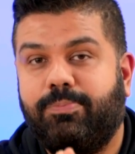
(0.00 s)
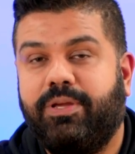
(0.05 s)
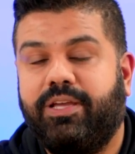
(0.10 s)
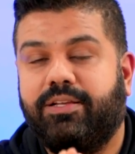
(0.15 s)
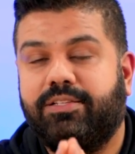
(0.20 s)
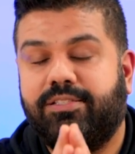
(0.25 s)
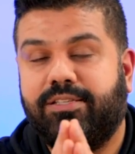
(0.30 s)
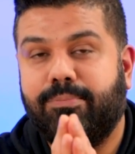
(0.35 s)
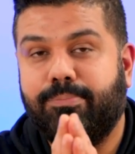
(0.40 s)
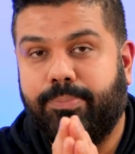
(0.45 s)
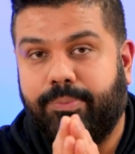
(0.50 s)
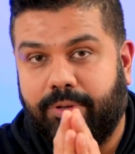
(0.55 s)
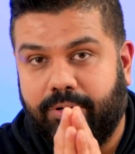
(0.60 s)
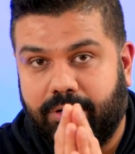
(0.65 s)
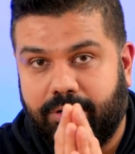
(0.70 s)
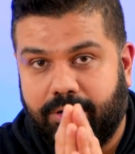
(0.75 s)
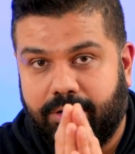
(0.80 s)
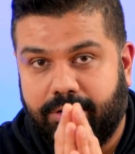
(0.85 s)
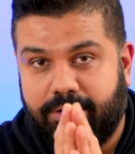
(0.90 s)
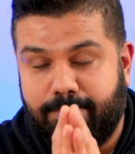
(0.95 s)
be a
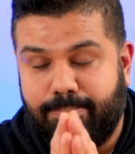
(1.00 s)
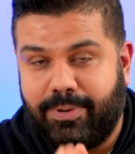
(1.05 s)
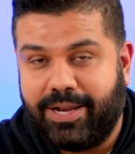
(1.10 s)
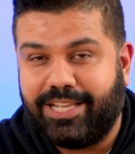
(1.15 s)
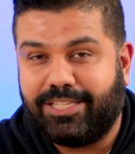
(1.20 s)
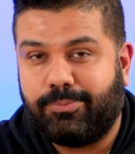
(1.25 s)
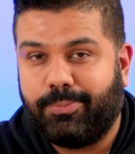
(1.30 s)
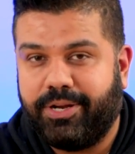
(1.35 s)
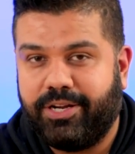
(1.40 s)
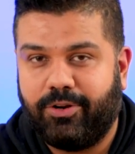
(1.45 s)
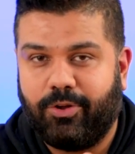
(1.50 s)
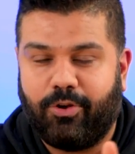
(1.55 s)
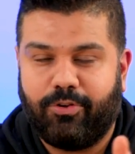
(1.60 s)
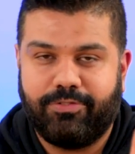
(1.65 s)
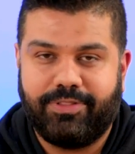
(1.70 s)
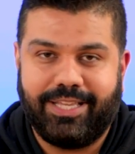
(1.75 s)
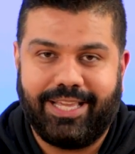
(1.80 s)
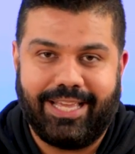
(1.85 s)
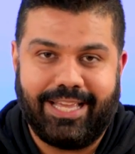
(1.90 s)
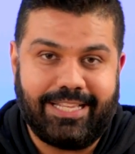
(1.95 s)
simple replacement of
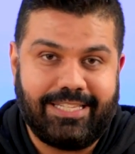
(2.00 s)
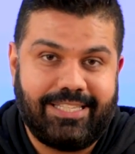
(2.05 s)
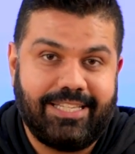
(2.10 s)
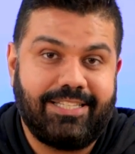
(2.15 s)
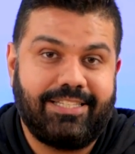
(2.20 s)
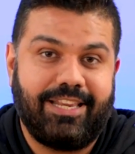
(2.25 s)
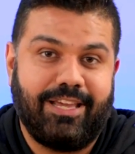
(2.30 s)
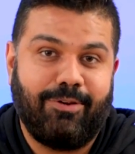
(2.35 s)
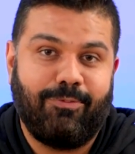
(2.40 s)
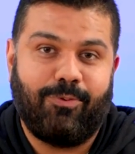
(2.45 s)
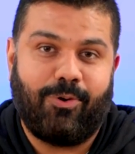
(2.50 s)
the existing